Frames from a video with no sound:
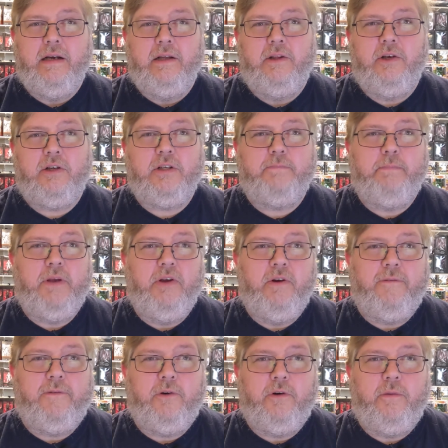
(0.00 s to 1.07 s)
Looks
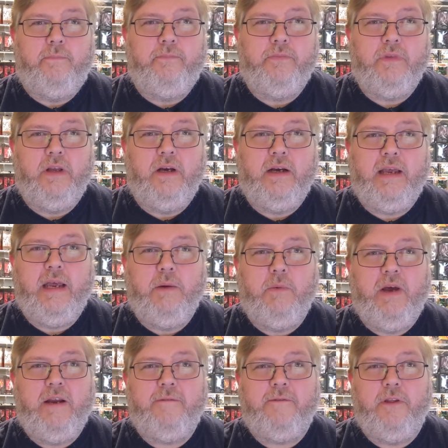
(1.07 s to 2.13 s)
beautiful. Can't
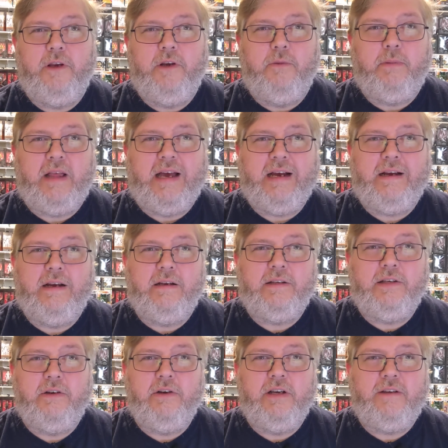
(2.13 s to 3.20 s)
wait for the new Black
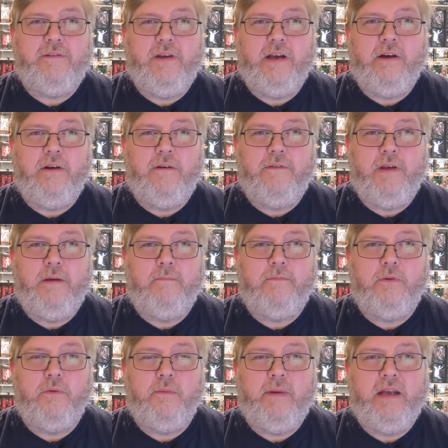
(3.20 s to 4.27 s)
Series figure of him
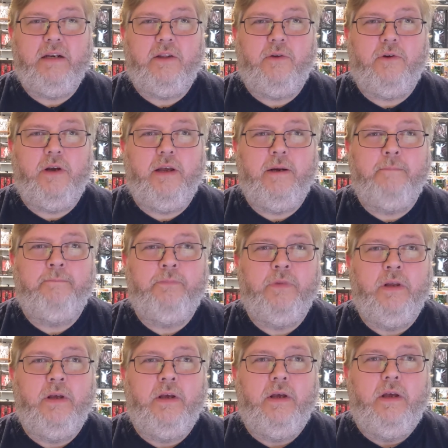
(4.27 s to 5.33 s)
from The Mandalorian.
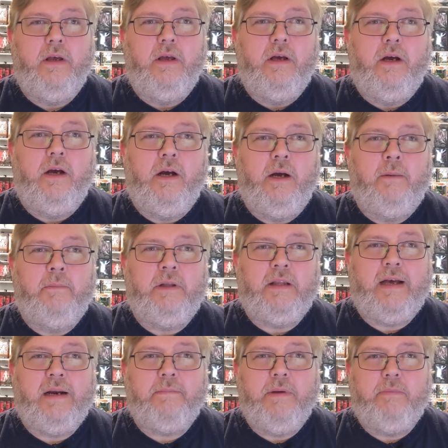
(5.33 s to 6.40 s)
A
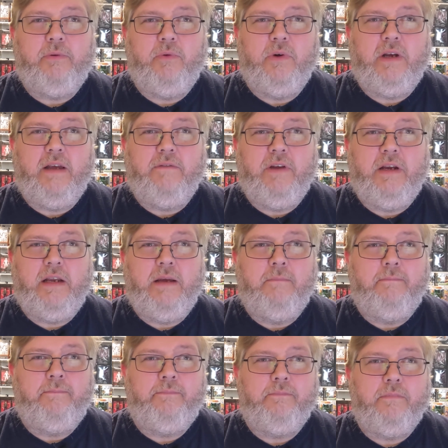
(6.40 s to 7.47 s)
lot of people were giving
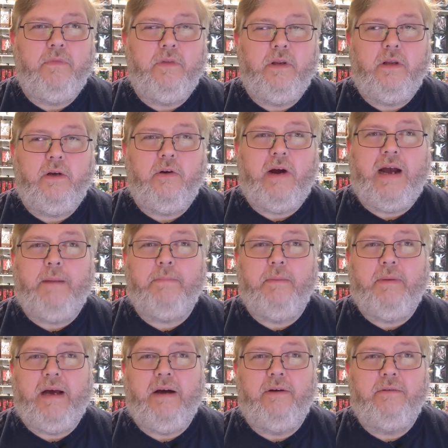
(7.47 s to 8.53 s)
him crap
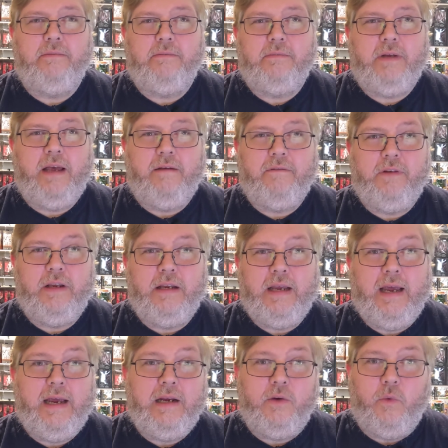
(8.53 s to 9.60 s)
about having
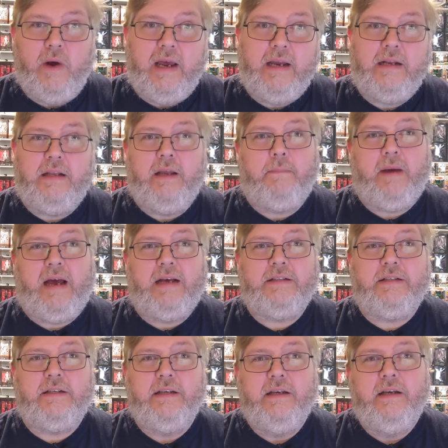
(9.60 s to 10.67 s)
gained weight in the
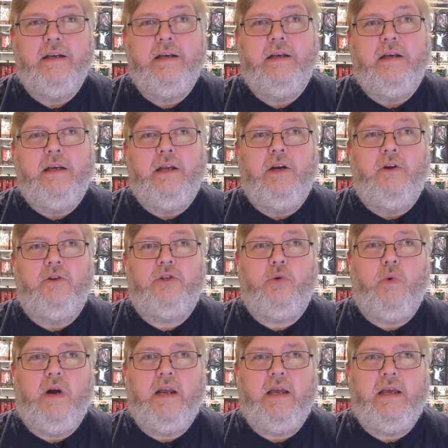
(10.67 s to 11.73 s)
past,
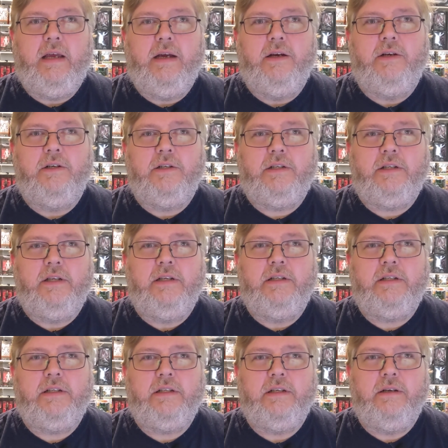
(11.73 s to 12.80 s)
20 years
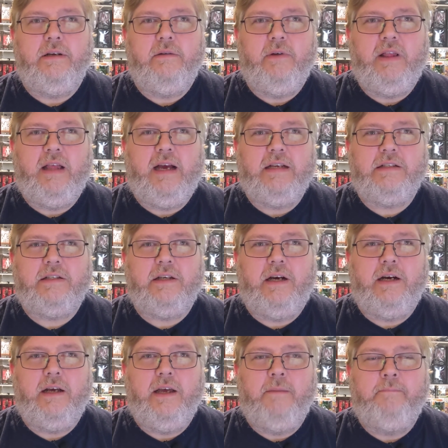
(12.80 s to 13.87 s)
since we last
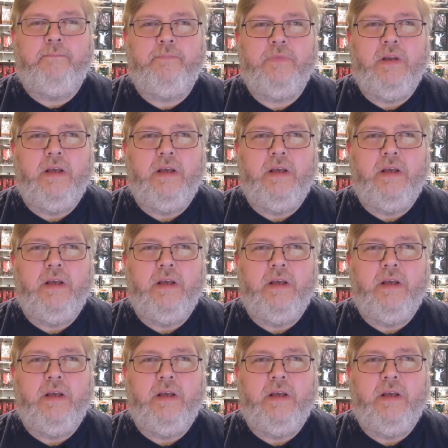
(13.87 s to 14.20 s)
saw him.